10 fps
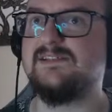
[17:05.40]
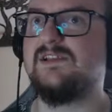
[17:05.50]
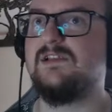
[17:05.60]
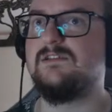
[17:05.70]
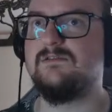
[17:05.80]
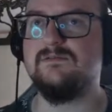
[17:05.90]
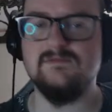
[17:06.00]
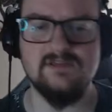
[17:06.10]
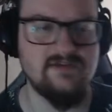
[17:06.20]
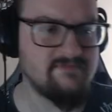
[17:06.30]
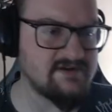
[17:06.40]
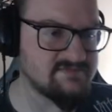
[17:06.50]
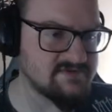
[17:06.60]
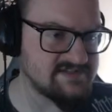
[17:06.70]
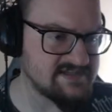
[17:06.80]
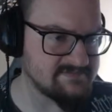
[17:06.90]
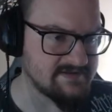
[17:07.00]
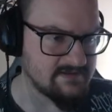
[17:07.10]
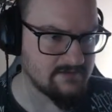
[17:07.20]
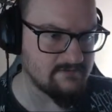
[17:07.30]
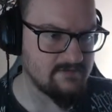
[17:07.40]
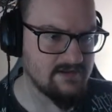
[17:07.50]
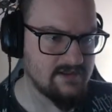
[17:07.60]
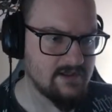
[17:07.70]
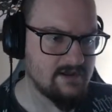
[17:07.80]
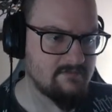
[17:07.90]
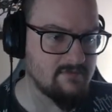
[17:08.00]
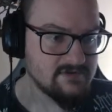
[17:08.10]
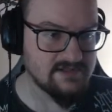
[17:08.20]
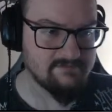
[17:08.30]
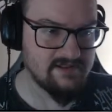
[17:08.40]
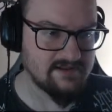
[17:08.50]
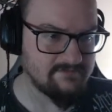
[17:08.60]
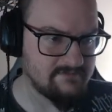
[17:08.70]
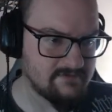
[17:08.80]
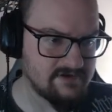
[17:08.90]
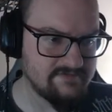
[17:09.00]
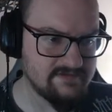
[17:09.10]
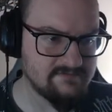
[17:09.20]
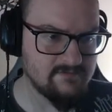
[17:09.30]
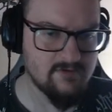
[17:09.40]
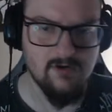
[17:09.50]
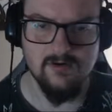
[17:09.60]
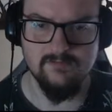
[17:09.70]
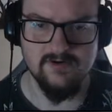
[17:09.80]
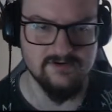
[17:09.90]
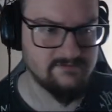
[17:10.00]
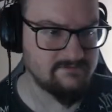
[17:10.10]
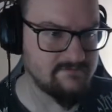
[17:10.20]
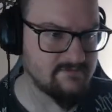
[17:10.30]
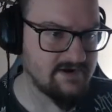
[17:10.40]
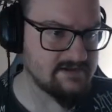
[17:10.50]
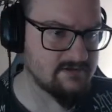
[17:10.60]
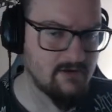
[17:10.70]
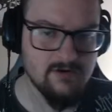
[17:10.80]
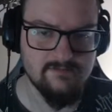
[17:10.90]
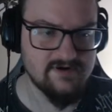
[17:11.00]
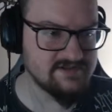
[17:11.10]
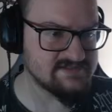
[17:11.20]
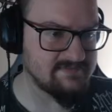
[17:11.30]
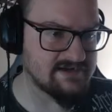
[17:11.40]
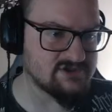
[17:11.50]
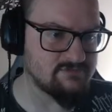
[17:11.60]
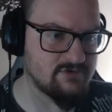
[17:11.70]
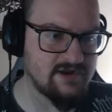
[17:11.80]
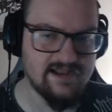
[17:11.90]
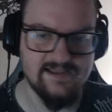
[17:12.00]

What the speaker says: it's going to give much more sense, but no. Multiply or even color burn, right? Color burn is much more